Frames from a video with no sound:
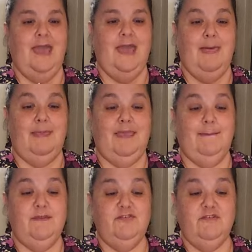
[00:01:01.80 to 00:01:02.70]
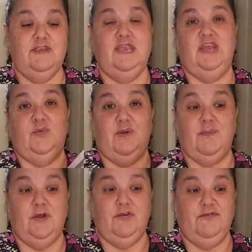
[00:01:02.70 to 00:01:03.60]
And the images in here were
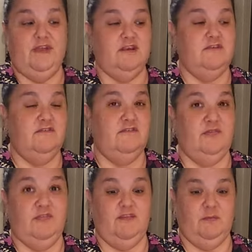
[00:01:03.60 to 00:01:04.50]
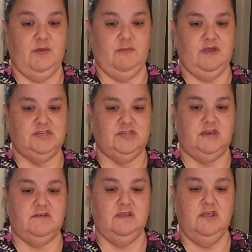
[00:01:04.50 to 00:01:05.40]
perfect for this small
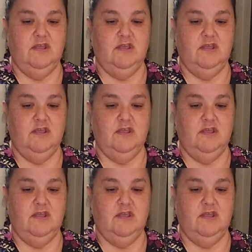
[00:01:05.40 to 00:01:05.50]
project.